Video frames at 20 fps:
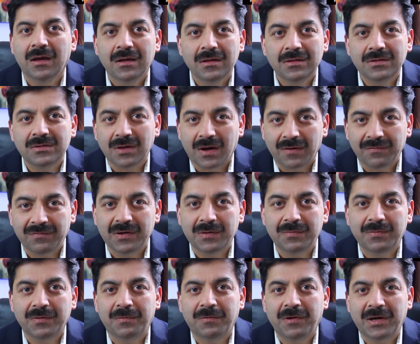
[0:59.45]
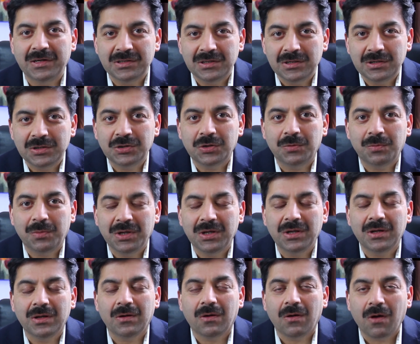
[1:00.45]
software professionals should
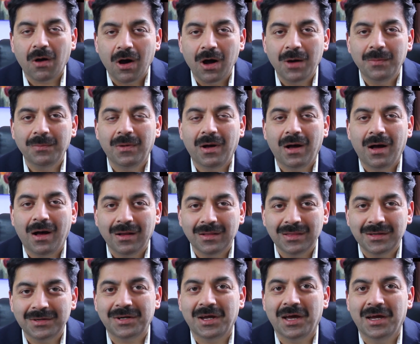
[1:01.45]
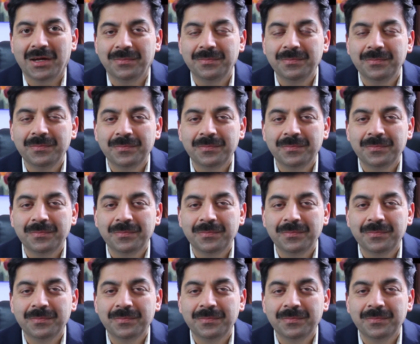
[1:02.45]
be calm all the time.